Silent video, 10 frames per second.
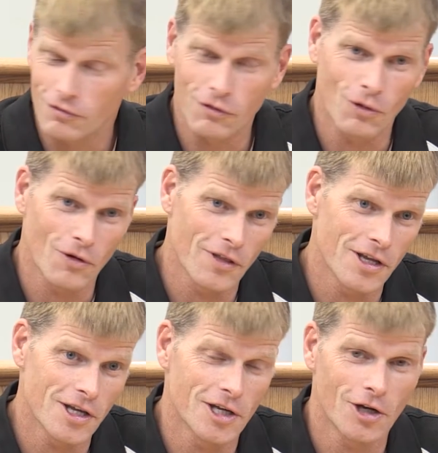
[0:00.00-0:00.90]
for
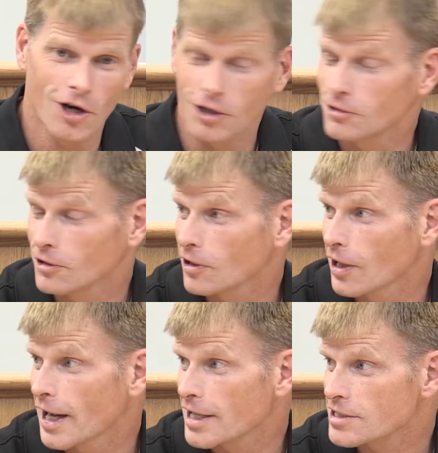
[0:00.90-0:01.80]
the inaugural
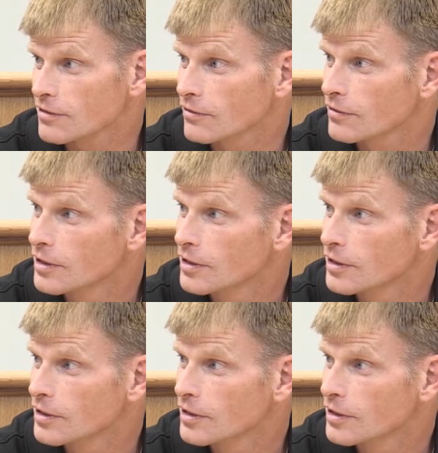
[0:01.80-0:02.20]
class of